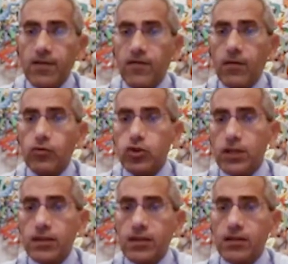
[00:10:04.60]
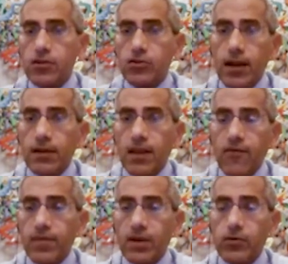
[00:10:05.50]
immunogenicity trials
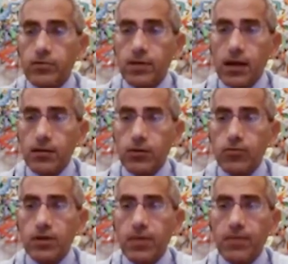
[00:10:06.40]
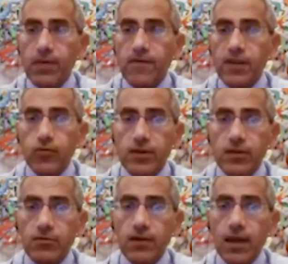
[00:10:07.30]
have been conducted with
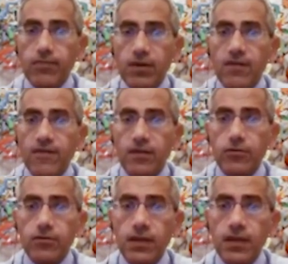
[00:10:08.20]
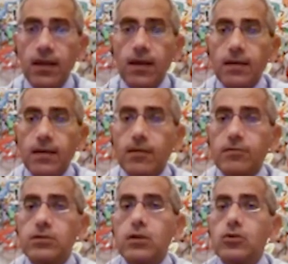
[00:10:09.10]
PPV23 and PCV13, there
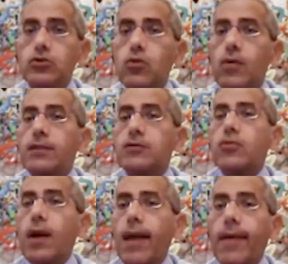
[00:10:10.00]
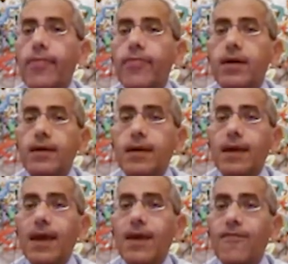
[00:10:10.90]
is no head-to-head
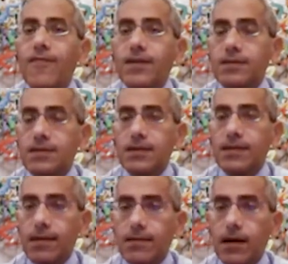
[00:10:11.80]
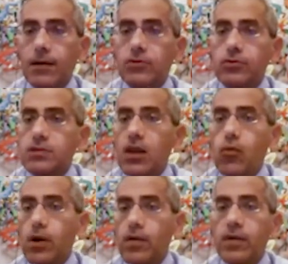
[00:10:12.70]
efficacy data to say
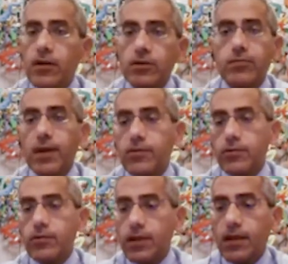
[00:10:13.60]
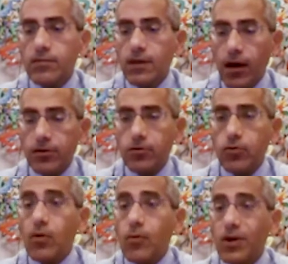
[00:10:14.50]
one is better than the other
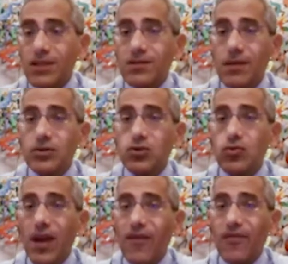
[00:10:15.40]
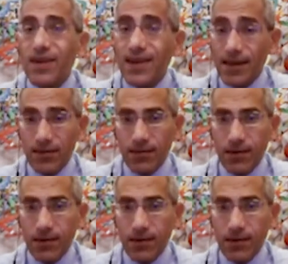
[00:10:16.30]
when it comes to efficacy.